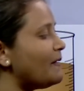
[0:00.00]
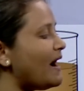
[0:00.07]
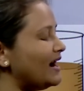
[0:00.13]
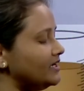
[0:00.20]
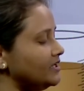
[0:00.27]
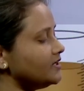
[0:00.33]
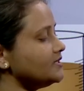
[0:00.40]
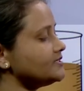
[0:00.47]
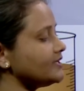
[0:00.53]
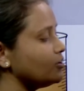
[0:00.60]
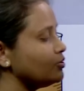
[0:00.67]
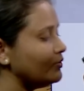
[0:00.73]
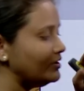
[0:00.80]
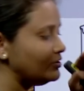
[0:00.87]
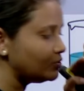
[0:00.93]
particles are
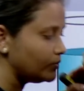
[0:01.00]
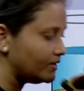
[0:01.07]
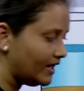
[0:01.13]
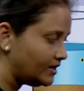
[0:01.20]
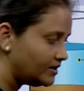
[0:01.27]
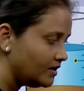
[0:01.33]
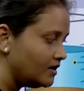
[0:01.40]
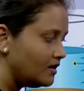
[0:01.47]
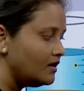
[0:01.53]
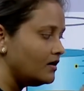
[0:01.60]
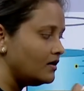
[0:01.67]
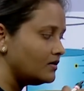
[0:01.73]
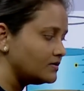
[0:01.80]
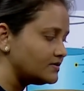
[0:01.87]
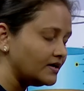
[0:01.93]
going to get
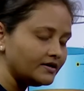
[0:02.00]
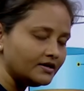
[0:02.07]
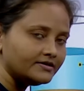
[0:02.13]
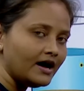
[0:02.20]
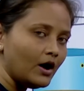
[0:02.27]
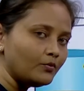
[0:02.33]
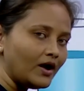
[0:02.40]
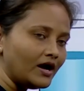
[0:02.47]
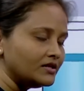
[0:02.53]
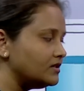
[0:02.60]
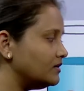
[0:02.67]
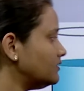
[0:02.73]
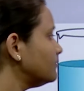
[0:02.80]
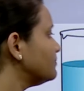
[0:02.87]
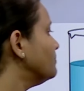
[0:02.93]
settled down at
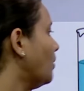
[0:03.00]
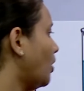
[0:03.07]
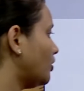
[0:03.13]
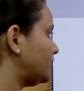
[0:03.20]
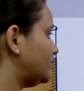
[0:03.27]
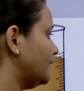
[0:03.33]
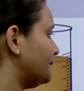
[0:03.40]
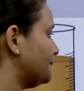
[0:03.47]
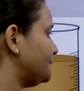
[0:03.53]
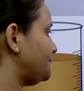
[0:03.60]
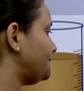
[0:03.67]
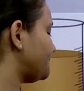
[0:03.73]
the bottom.